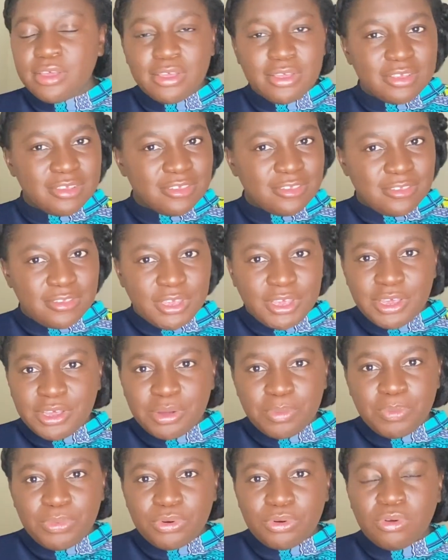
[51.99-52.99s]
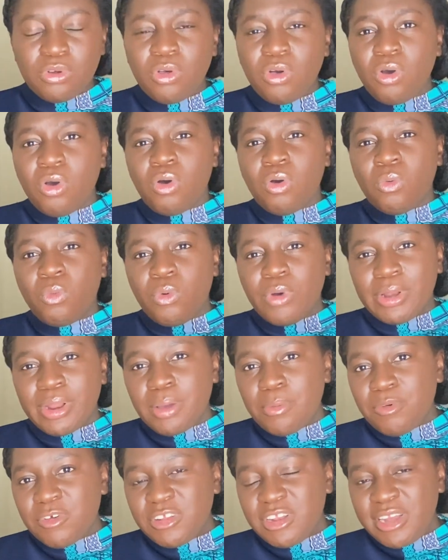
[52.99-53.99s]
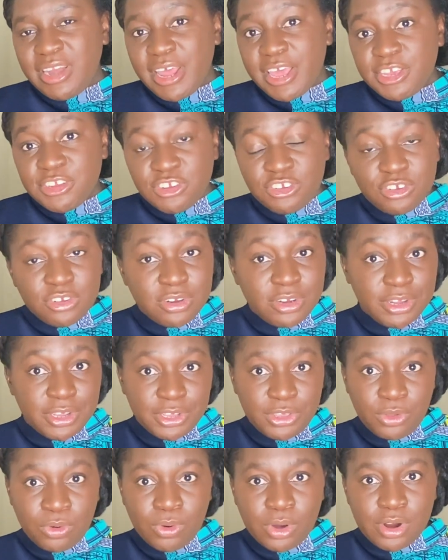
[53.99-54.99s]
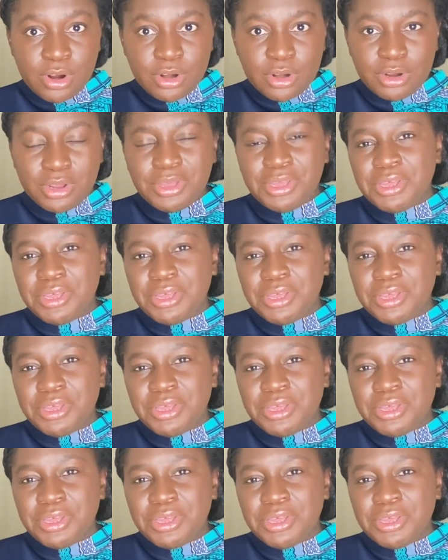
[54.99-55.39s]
Singapore, or whatever nation that you are,